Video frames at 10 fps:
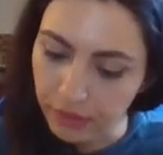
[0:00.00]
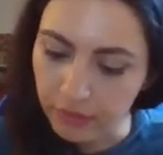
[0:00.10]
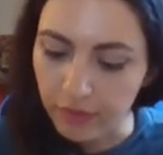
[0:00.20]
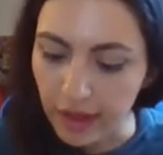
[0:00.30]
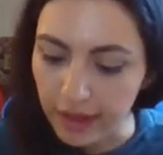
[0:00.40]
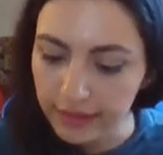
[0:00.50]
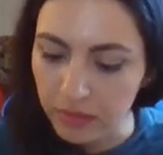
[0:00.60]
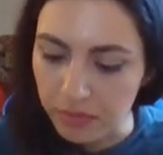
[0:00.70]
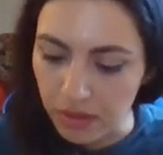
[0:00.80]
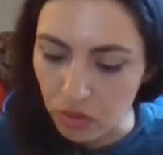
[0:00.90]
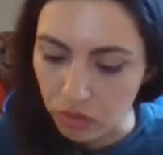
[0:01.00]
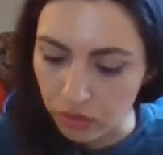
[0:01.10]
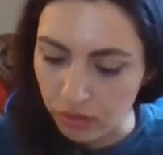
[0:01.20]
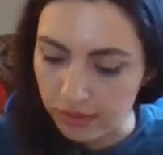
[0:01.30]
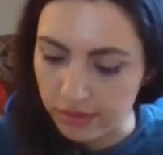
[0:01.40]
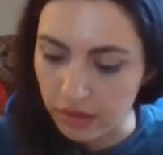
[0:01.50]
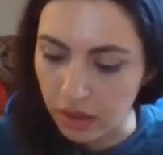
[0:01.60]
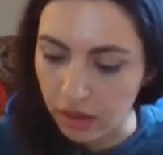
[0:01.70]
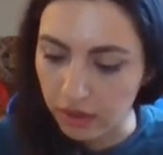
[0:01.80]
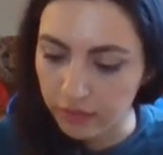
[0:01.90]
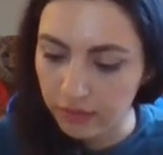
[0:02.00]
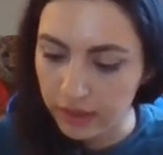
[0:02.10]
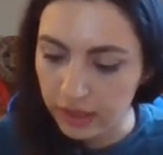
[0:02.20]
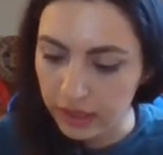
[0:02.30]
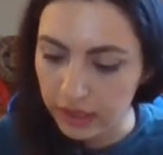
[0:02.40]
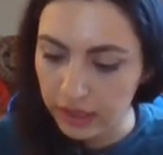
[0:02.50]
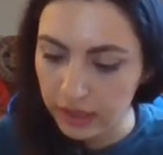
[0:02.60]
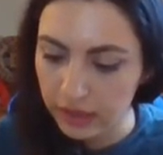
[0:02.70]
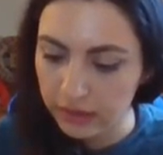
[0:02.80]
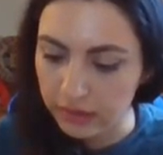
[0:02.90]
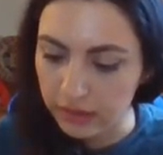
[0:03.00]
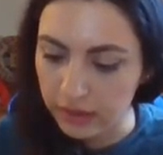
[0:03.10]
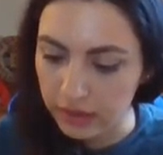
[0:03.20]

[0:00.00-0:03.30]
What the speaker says: Find the measures of EFD